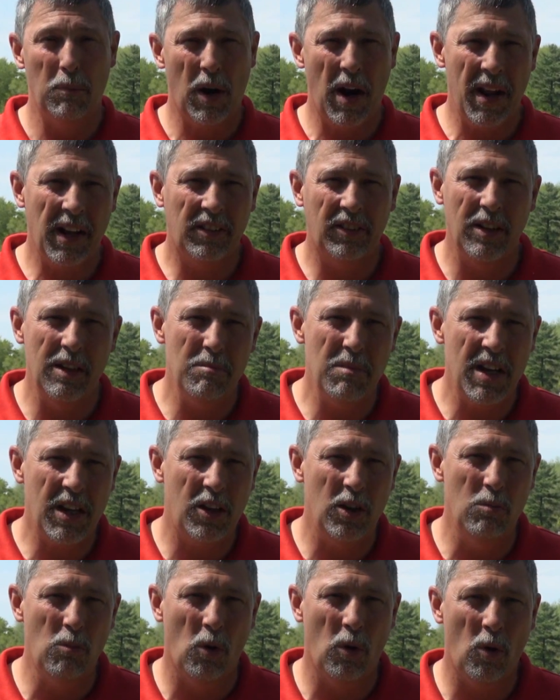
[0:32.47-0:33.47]
Products that make
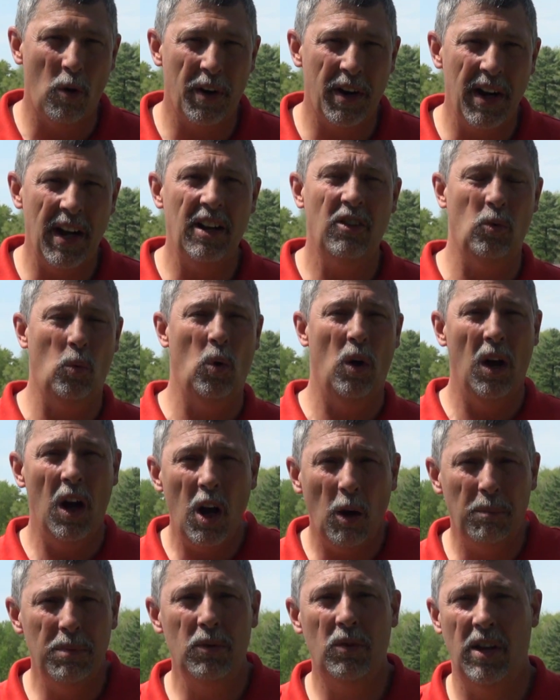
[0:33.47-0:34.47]
you more organized will
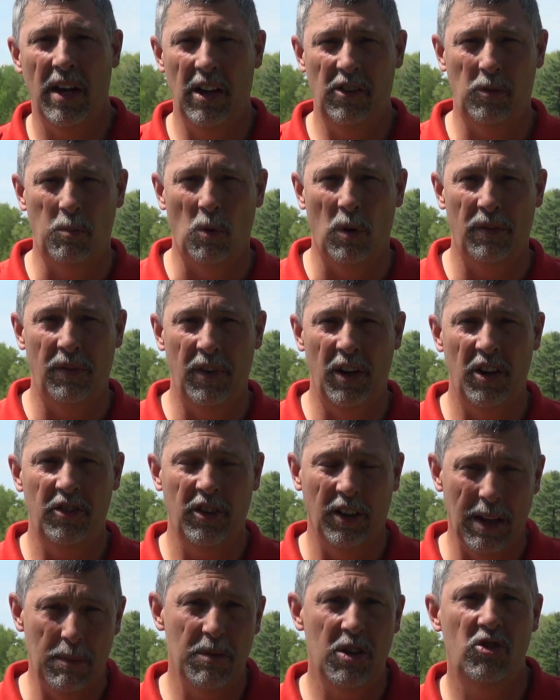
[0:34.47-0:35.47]
help you catch more
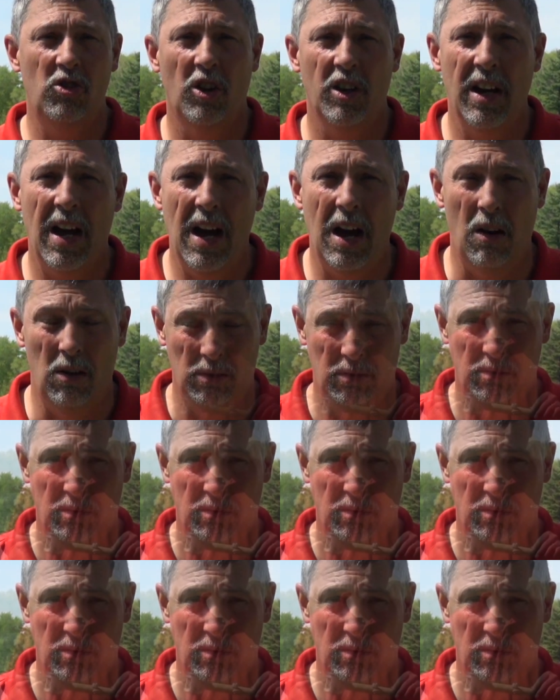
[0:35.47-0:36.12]
fish. Let me show you how.